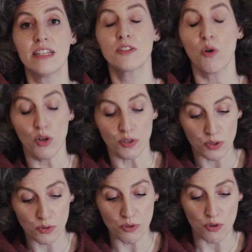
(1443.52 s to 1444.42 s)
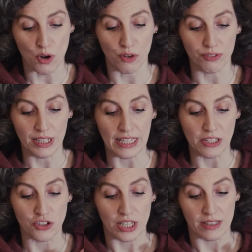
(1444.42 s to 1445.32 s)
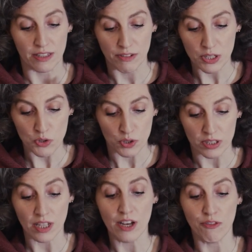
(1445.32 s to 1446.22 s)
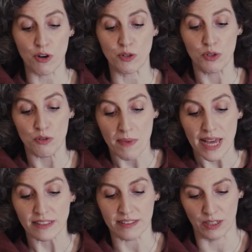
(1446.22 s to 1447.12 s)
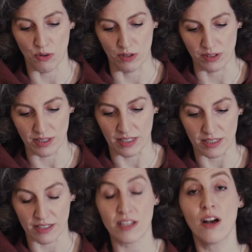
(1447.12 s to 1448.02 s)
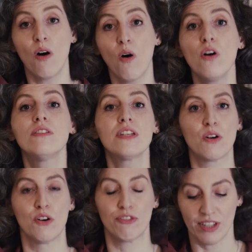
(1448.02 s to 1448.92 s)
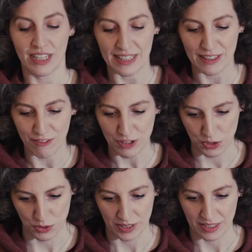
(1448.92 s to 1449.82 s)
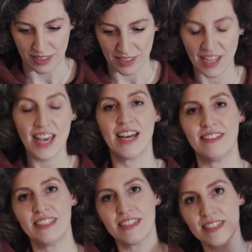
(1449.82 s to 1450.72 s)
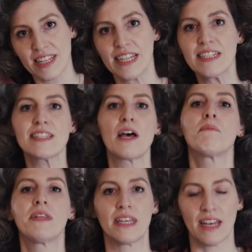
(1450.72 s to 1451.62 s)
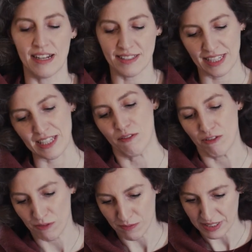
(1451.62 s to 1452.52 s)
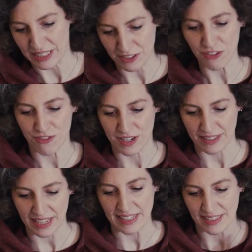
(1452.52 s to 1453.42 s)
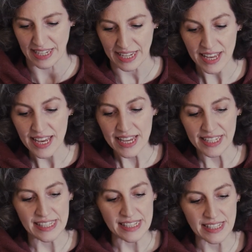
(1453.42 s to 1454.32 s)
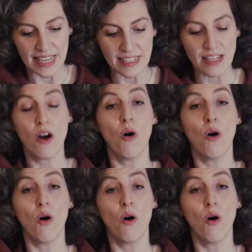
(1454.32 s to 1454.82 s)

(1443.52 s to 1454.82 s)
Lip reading: is also true of each individual, for humanity consists only of individuals. And he says something else in a different essay. He says,